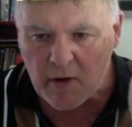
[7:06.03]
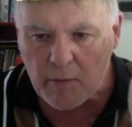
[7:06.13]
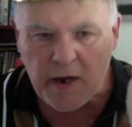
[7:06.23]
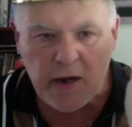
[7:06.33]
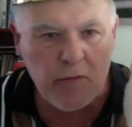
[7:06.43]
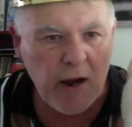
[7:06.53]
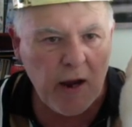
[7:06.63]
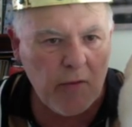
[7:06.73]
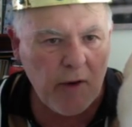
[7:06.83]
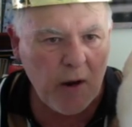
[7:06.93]
But he
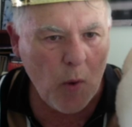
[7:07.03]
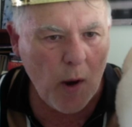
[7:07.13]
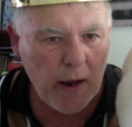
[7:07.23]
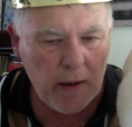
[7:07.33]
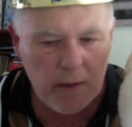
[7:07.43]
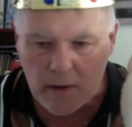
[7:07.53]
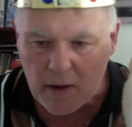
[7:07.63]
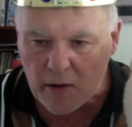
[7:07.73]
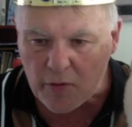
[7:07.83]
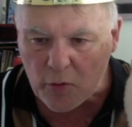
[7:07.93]
ran away,
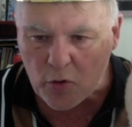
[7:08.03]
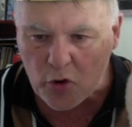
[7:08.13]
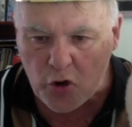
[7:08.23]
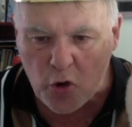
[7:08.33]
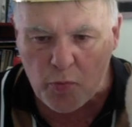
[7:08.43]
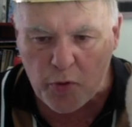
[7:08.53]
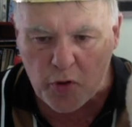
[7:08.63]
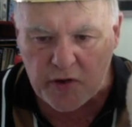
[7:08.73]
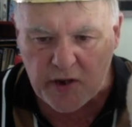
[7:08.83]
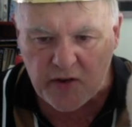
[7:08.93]
and I thought, you beauty.